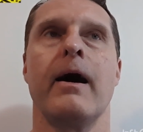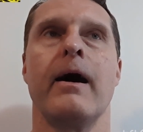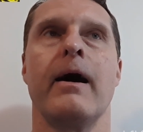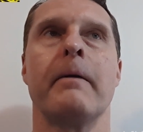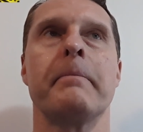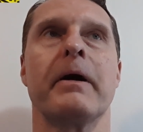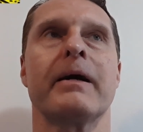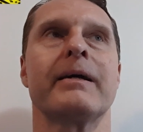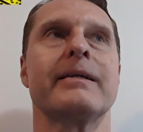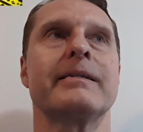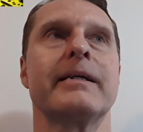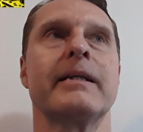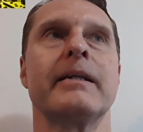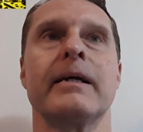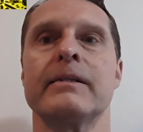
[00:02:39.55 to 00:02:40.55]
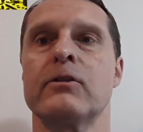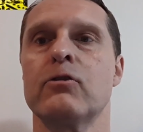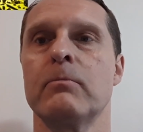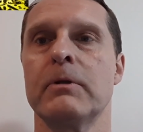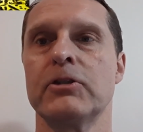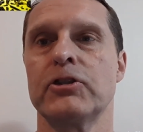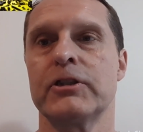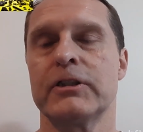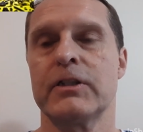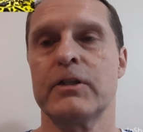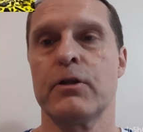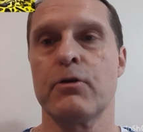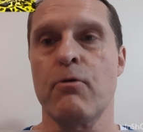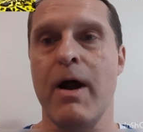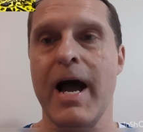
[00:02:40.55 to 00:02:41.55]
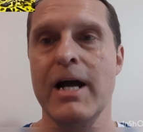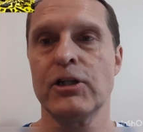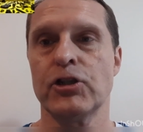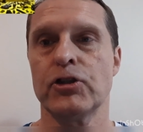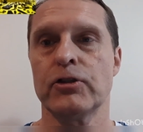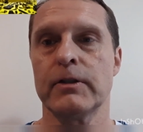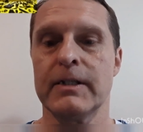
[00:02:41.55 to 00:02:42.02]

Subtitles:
I'm not going to say not so much as thrash,